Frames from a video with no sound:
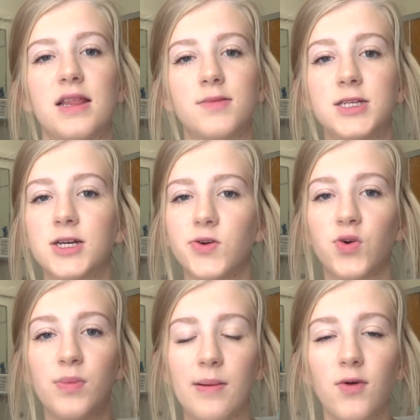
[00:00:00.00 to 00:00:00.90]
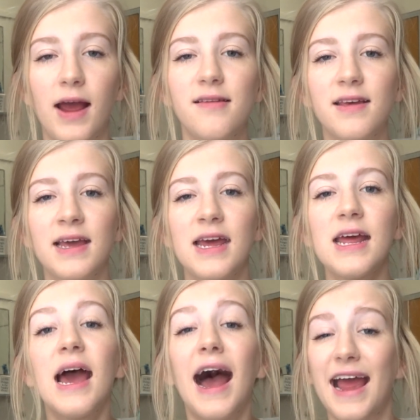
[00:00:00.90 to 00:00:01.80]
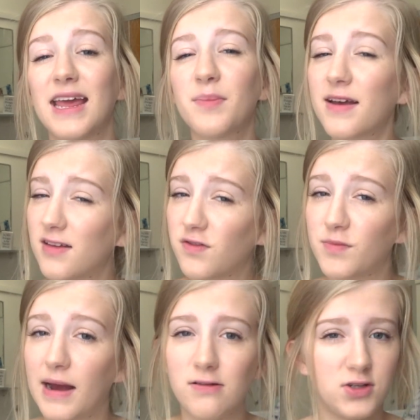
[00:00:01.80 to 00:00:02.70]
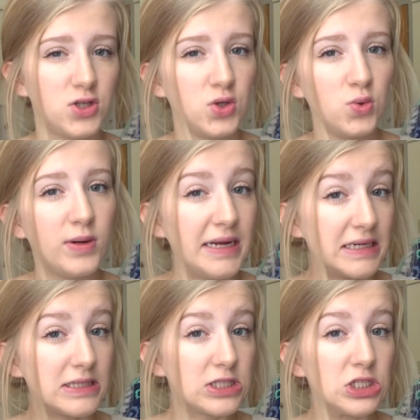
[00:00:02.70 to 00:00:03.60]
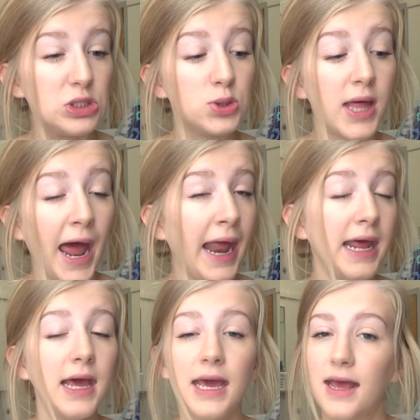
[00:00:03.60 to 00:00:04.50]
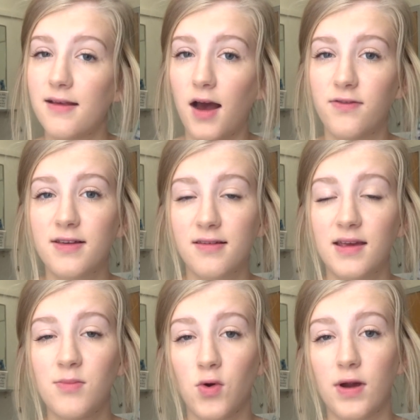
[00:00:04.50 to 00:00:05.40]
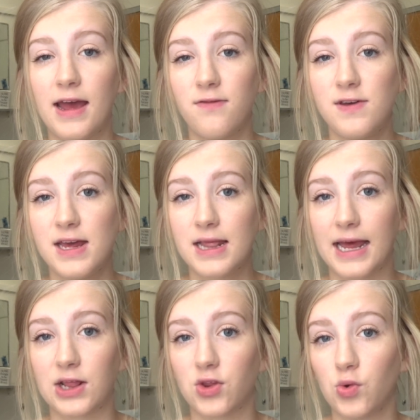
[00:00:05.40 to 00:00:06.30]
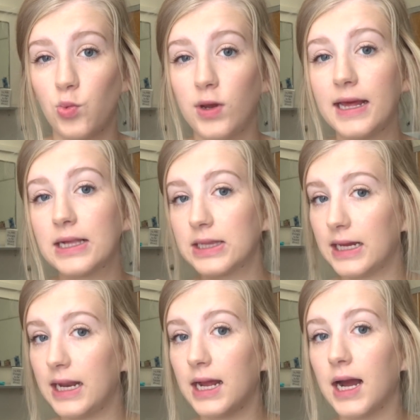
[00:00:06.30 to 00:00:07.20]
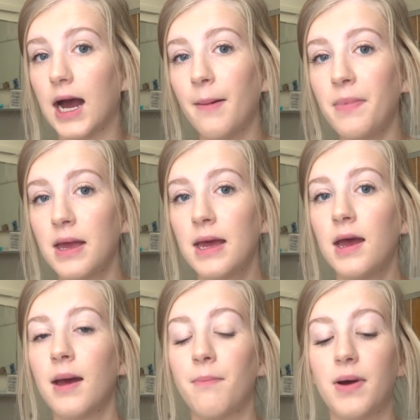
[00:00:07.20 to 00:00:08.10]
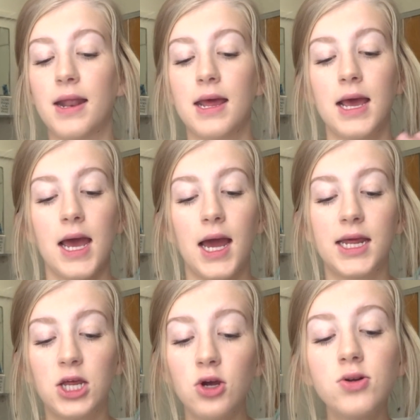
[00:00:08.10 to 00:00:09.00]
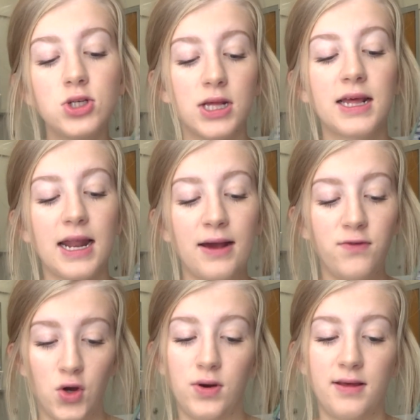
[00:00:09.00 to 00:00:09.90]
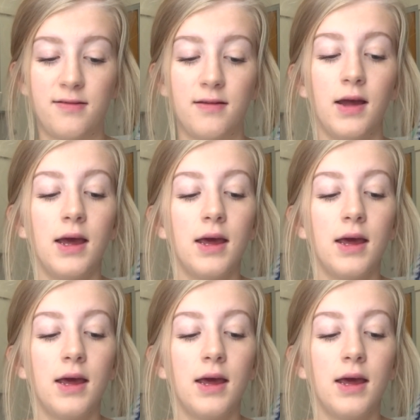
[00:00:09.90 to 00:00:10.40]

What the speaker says: the material, memorizing it. I give myself about 2 weeks to do that. It's obviously more heavy in like the week leading up, but a huge thing that I've noticed